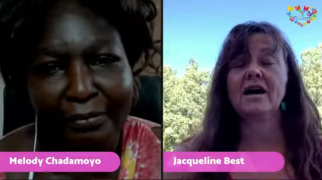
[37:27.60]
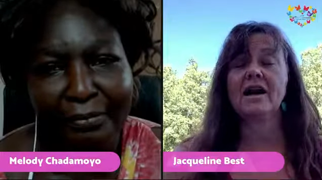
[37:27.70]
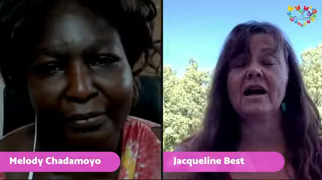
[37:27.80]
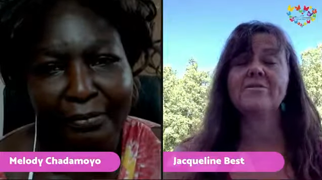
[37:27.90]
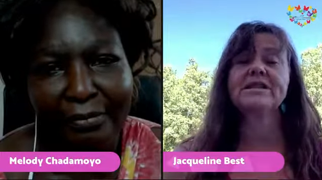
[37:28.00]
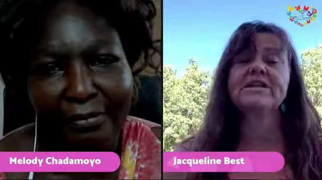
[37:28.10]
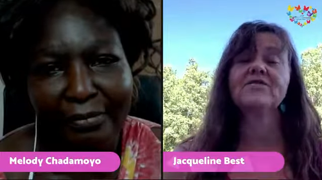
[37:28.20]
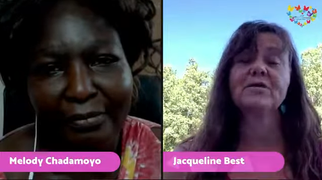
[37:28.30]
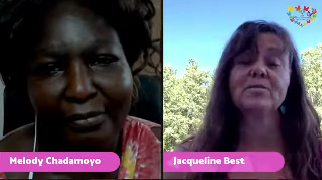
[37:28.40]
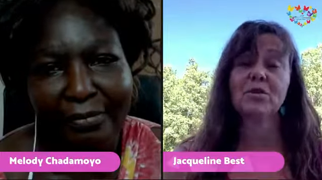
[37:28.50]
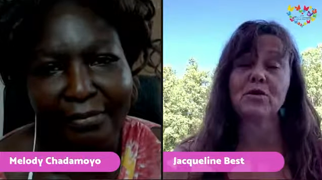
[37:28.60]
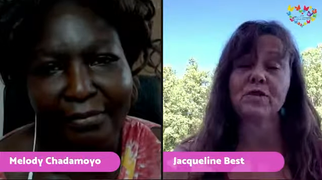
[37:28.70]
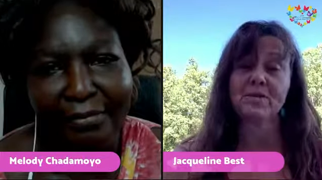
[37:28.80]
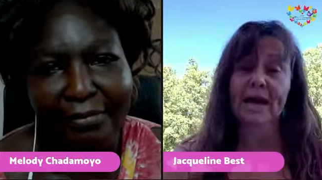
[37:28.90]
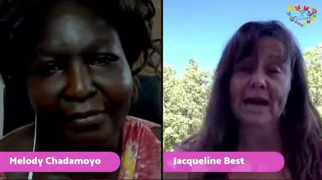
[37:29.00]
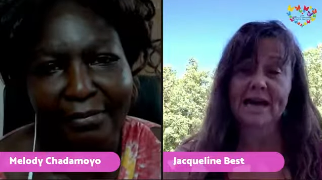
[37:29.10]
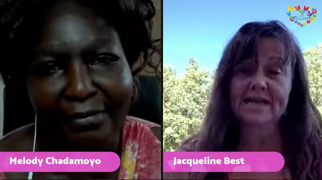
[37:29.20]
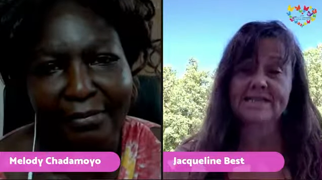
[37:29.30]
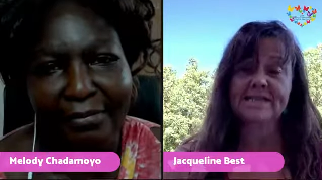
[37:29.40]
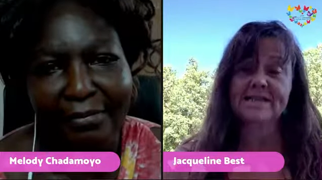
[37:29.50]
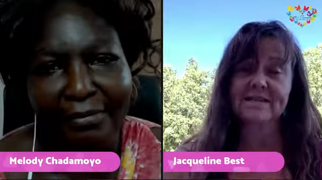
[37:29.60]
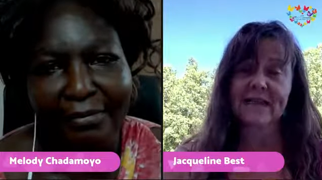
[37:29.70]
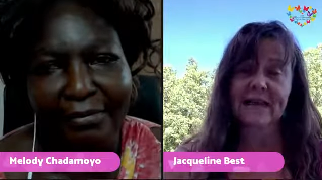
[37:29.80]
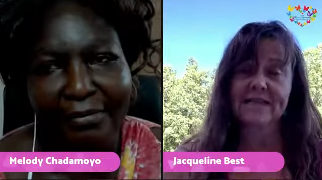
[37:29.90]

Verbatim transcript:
Speaker 1: I believe we're moving past that